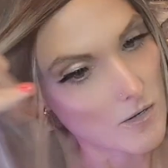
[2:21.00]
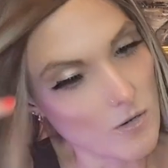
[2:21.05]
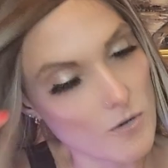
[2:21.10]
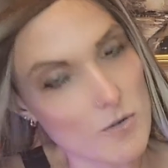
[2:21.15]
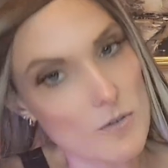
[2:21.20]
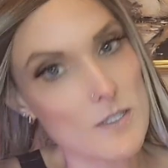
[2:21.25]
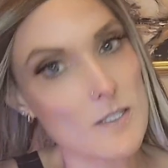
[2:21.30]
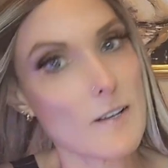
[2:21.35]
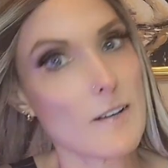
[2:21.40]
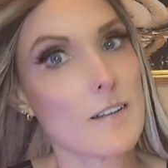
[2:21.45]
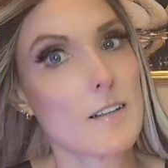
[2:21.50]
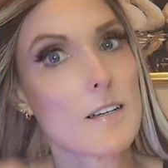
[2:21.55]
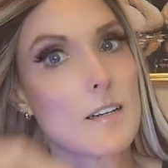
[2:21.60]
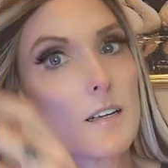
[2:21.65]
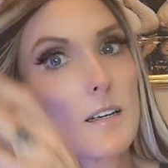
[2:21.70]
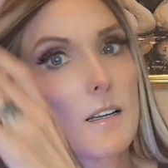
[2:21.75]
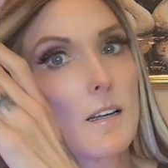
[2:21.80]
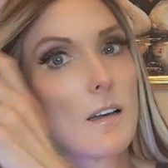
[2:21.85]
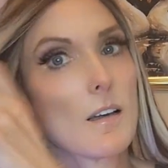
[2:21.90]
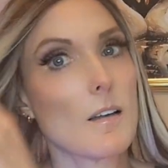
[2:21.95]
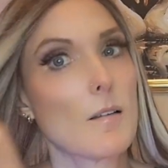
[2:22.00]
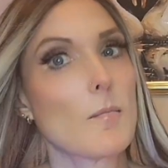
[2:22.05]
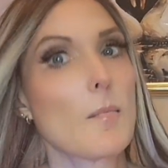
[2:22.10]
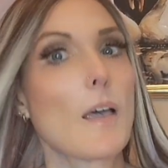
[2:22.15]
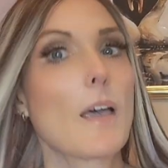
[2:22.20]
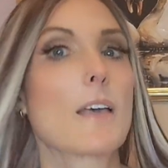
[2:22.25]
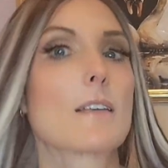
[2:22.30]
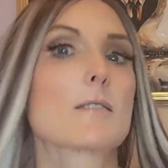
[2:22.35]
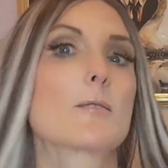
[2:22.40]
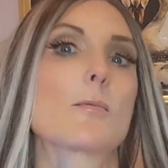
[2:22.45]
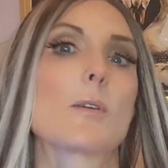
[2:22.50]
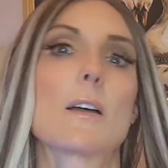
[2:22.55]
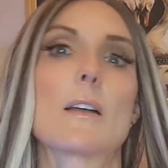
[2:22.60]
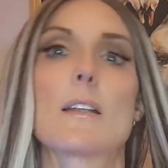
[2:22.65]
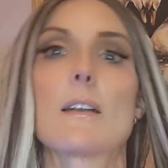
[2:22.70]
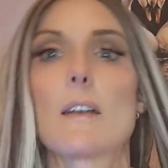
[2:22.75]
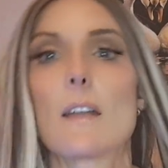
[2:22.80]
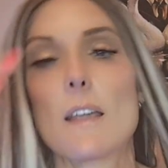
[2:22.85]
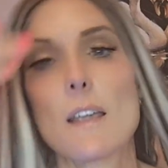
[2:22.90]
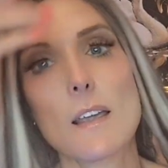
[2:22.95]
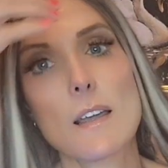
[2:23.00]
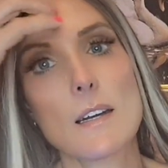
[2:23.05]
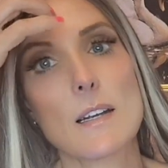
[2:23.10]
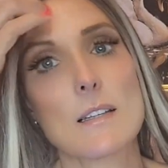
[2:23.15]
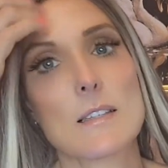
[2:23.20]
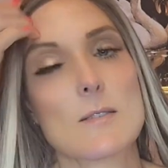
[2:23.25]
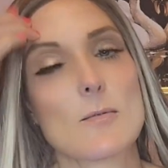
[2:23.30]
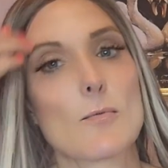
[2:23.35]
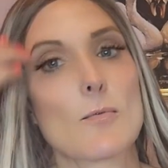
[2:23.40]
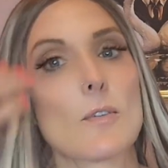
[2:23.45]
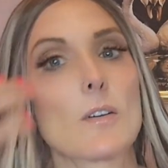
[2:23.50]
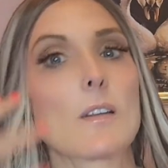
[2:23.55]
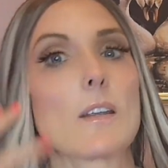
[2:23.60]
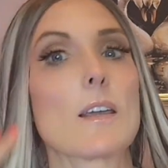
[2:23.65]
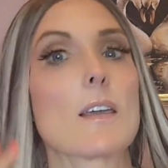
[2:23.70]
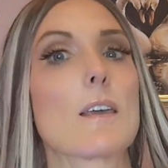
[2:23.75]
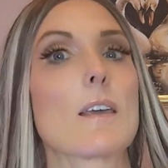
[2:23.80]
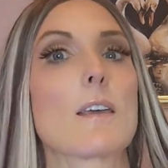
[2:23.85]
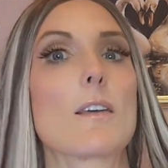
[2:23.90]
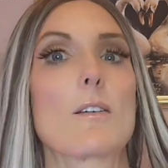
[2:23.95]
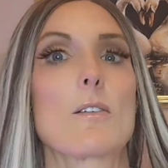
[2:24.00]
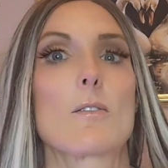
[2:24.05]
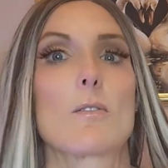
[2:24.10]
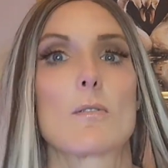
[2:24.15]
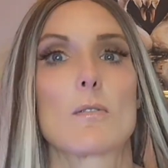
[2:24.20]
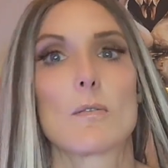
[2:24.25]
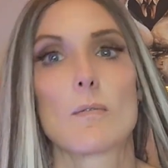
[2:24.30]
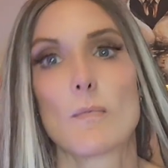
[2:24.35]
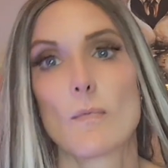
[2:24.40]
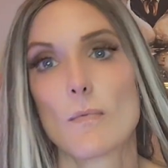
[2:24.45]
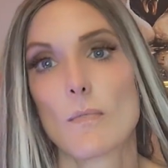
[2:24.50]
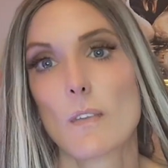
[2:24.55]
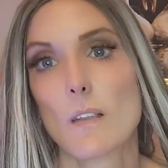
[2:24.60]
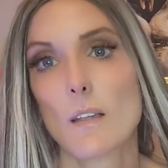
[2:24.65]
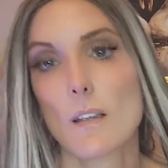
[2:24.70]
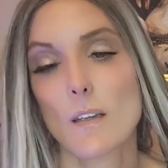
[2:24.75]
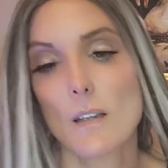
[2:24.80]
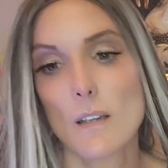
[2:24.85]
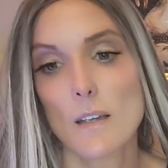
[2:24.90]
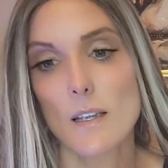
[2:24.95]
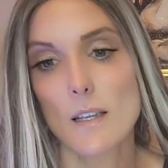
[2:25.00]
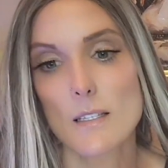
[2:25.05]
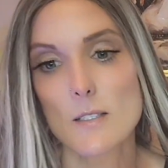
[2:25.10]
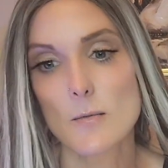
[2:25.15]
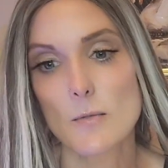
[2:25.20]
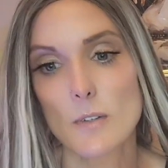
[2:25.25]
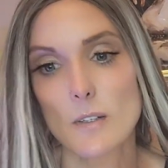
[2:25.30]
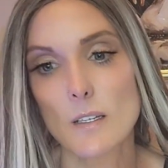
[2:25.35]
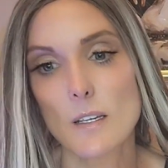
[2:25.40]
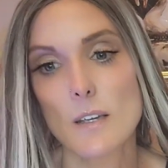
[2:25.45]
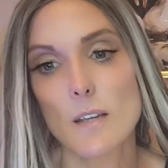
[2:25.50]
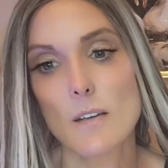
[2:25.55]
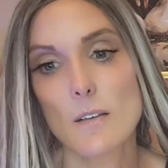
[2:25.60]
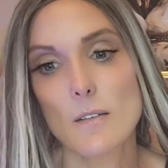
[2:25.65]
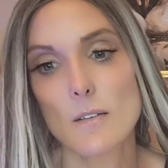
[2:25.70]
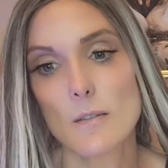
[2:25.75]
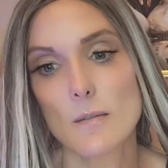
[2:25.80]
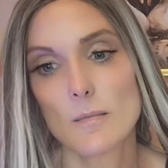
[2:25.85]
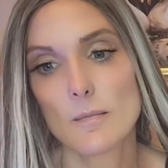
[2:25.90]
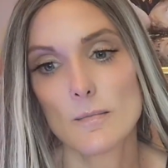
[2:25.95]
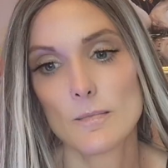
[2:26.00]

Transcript: her son has one and it's really cute. It's really cute.